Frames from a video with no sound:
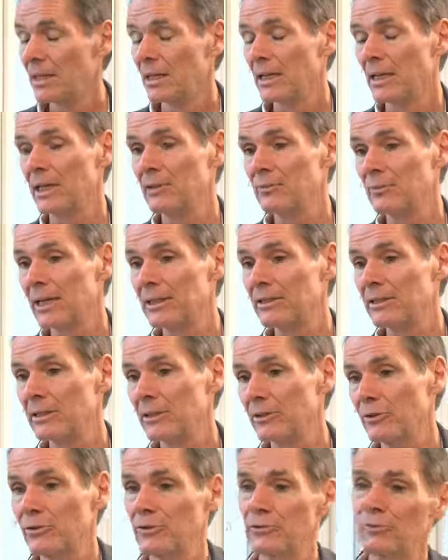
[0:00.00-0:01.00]
and rather
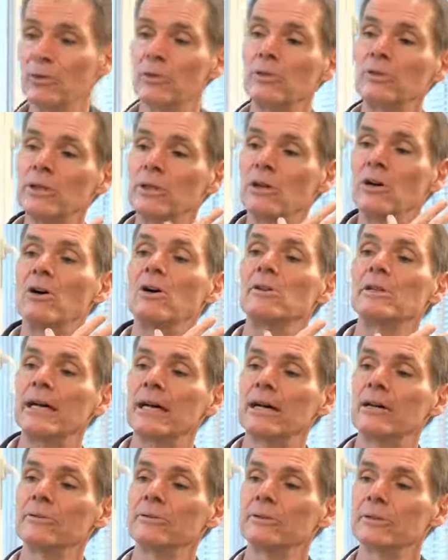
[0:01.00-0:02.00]
than throw it all
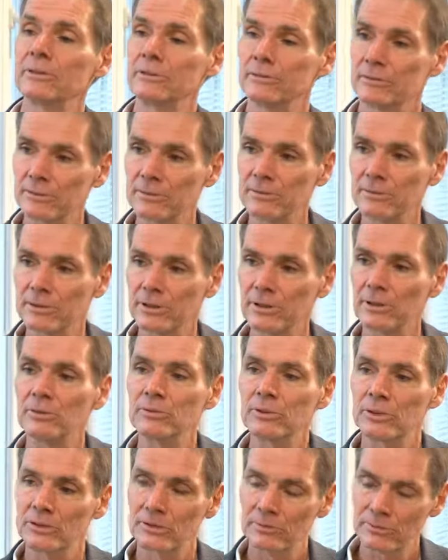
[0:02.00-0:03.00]
out, you
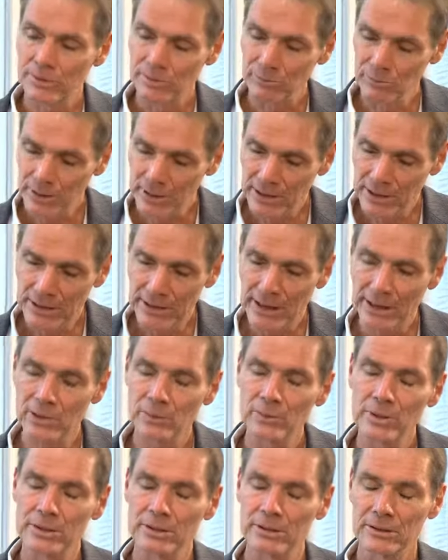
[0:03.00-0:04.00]
know, really take
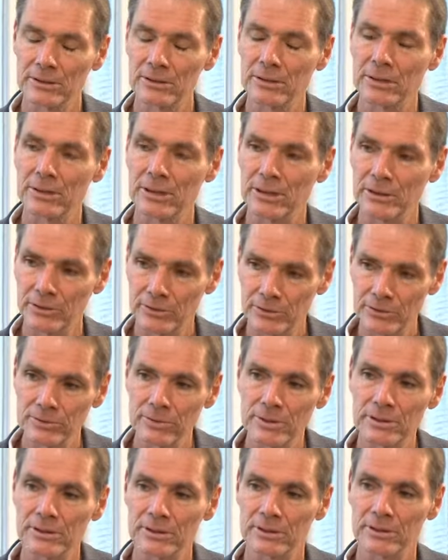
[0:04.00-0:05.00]
what's good and use
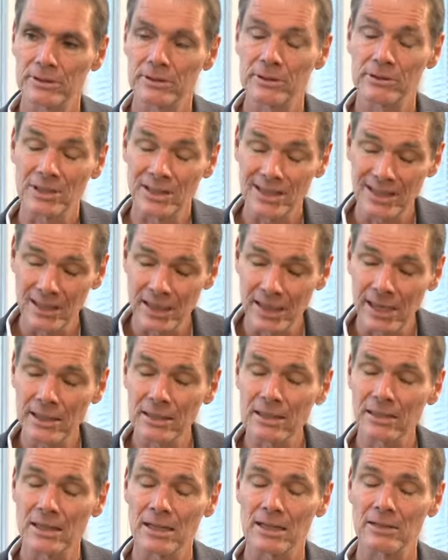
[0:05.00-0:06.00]
what's good. There's a lot
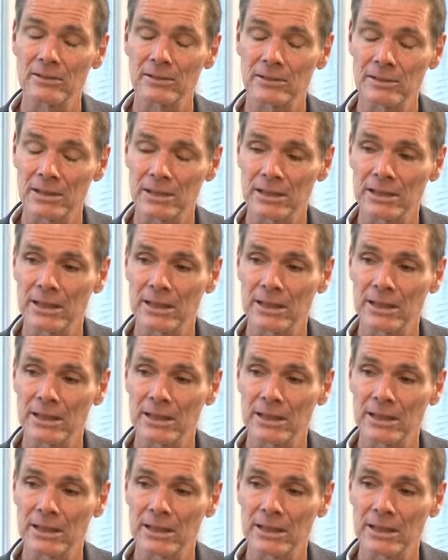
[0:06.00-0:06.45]
of good in